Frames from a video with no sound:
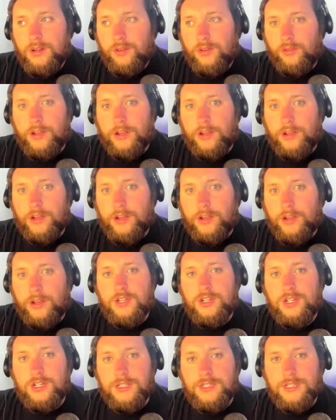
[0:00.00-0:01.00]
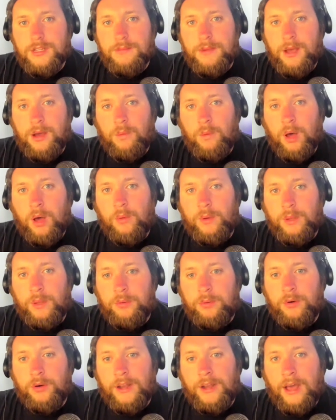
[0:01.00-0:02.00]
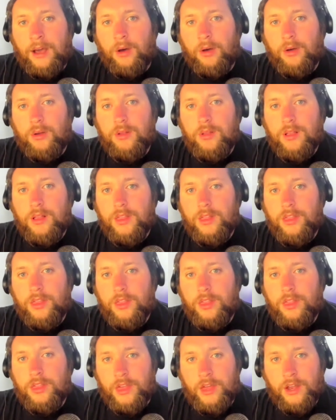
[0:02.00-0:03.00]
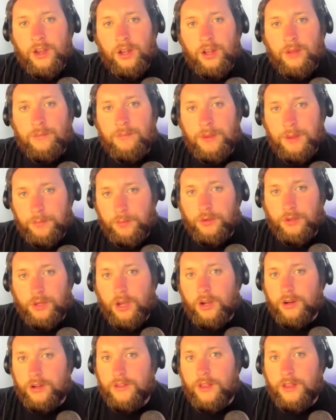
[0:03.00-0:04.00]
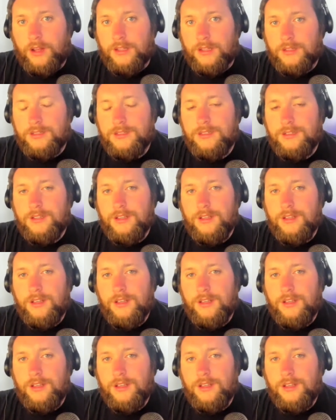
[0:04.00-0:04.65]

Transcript: reservations about what we put out than people younger than us.